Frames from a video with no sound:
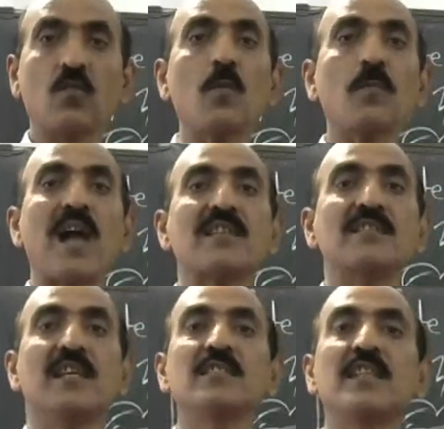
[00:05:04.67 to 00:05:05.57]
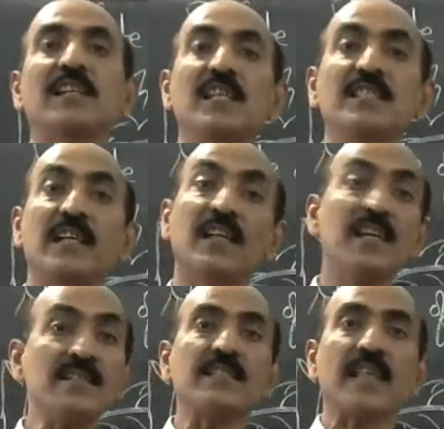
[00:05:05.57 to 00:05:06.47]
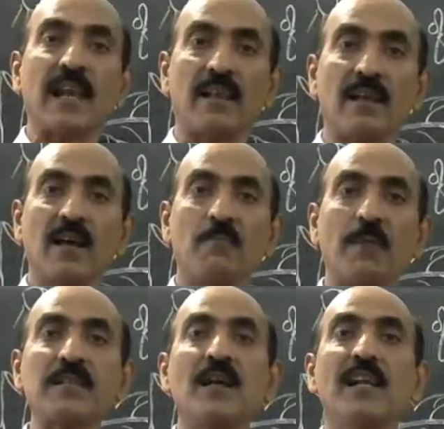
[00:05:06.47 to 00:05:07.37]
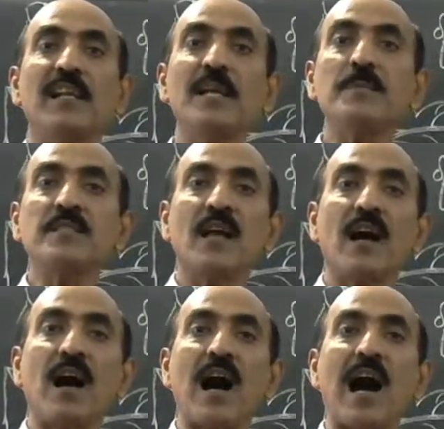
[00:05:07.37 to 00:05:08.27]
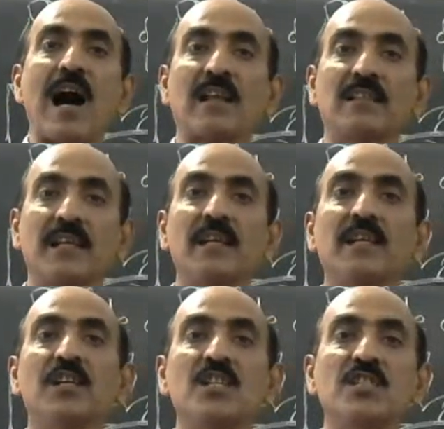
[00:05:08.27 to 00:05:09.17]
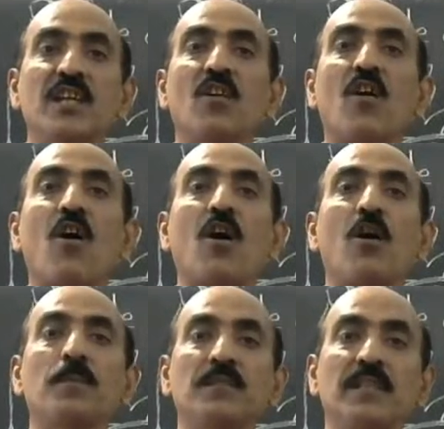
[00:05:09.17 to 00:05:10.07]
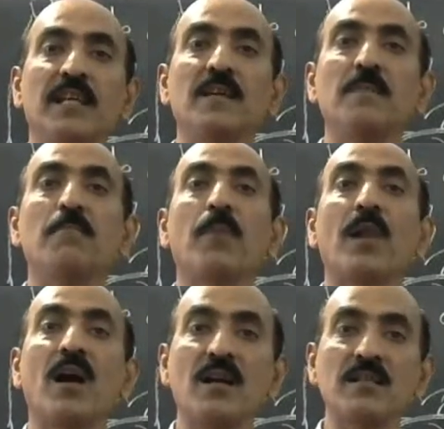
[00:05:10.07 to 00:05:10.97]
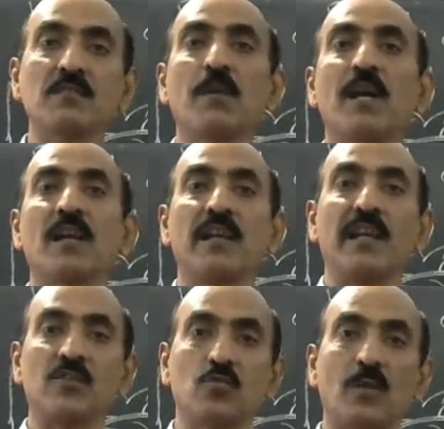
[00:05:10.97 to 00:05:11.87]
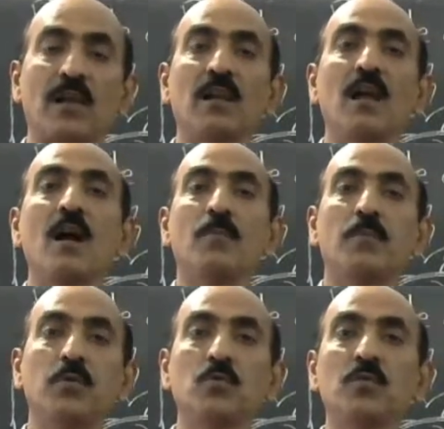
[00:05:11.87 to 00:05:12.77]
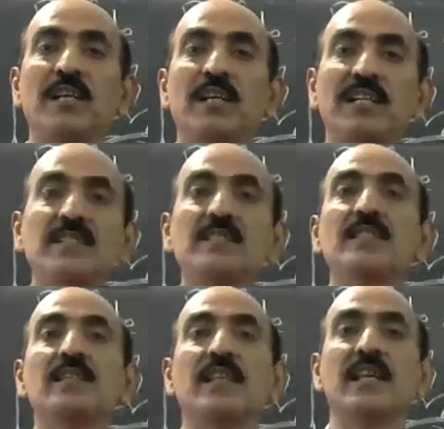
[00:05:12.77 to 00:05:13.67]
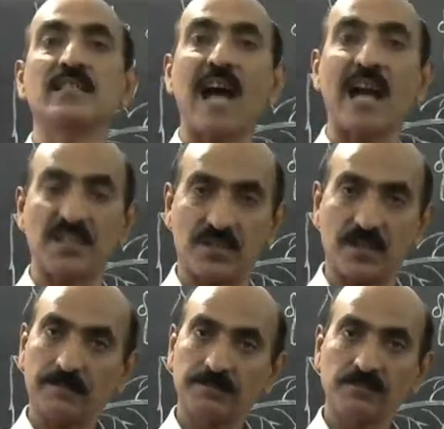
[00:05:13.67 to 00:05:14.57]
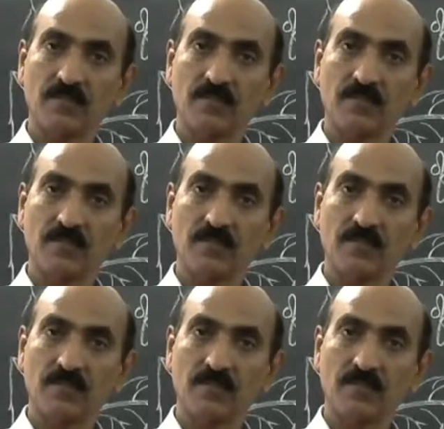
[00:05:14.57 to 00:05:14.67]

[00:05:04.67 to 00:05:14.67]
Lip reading: Chloroplast is the kitchen in cell, but leaves are the kitchen of the plants where actual food is synthesized.